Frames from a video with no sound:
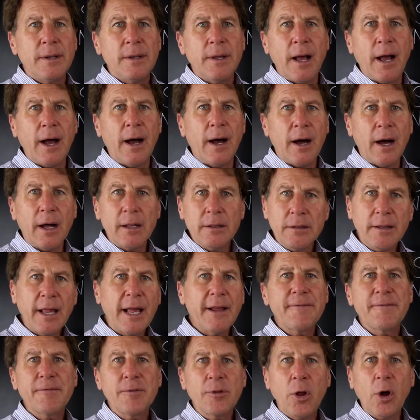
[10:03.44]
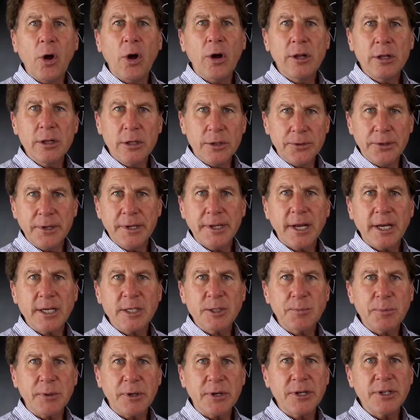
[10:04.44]
a lifelong learning
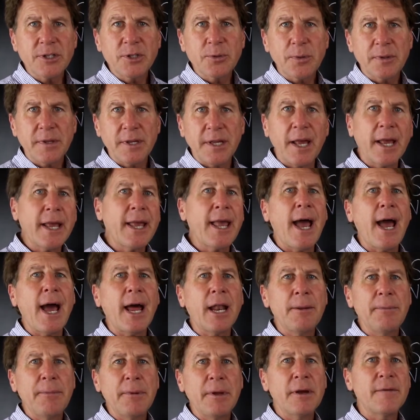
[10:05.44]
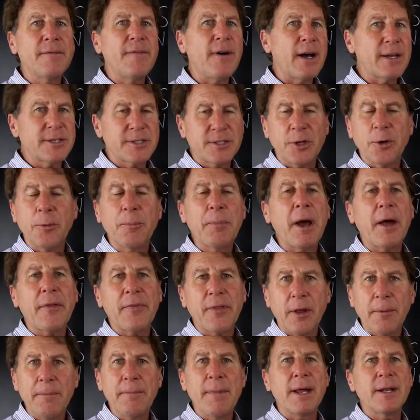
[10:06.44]
experience with the Academy of
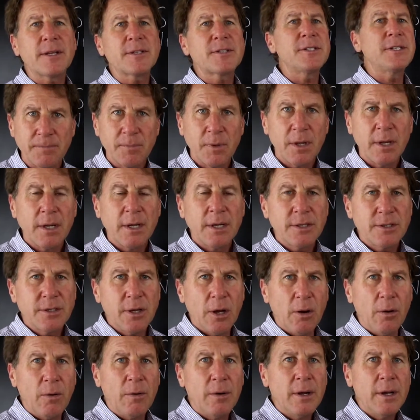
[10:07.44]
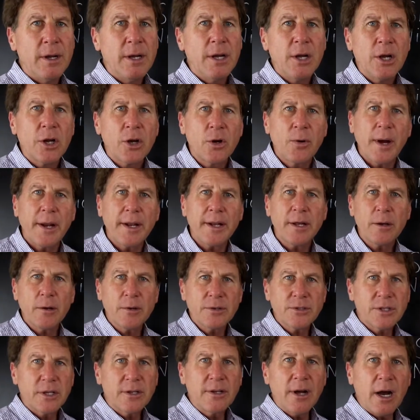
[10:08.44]
Osteopathic Medicine. So credit
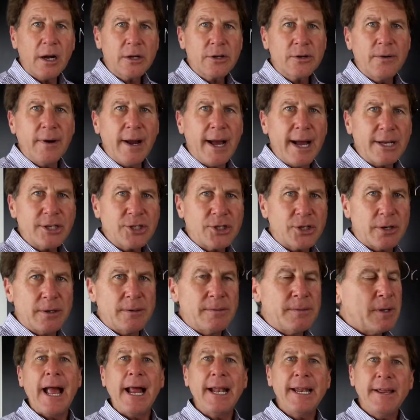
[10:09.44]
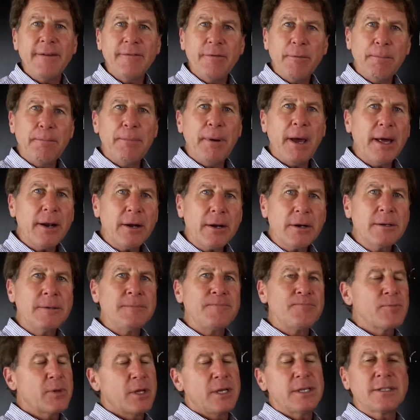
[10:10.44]
goes to Dr. Asher, and even better
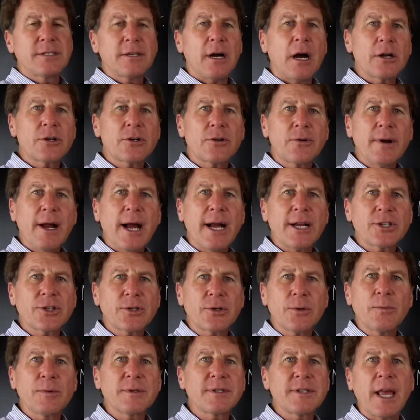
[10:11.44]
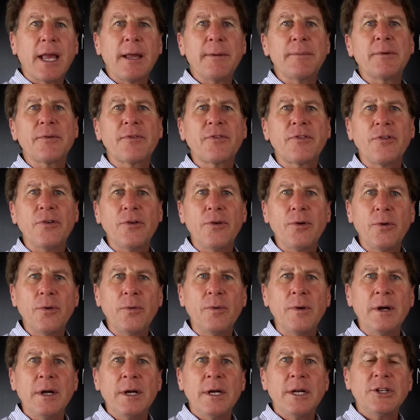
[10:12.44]
is Dr. Asher was able
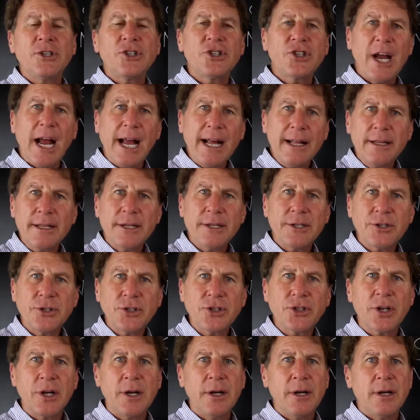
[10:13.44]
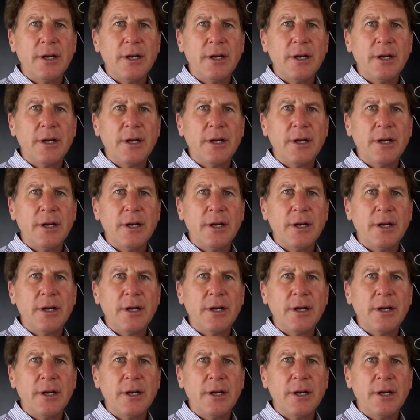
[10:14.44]
to challenge